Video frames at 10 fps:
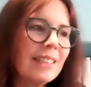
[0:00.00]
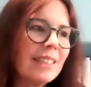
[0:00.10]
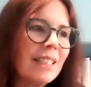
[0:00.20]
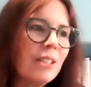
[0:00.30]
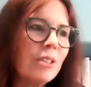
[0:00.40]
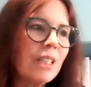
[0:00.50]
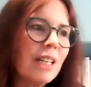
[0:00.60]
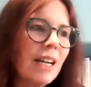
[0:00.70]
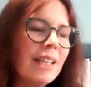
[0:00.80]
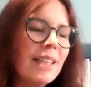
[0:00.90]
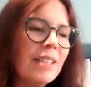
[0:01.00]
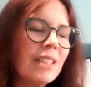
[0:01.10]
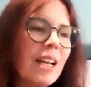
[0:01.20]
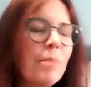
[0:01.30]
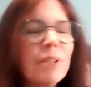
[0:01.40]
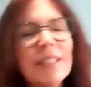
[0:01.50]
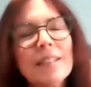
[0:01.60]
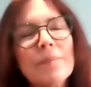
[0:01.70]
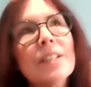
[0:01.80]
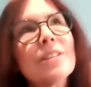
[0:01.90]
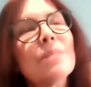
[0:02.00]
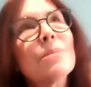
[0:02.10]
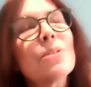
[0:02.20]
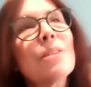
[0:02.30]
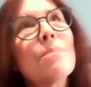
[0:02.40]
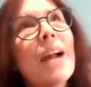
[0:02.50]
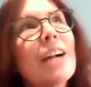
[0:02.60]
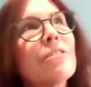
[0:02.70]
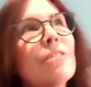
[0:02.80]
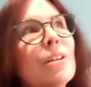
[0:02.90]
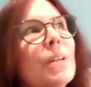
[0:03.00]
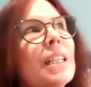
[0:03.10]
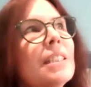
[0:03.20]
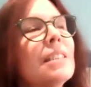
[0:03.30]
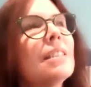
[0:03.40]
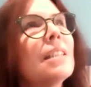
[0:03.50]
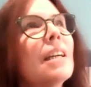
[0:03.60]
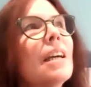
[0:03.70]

So there's a couple things. There's some sort of macro ones.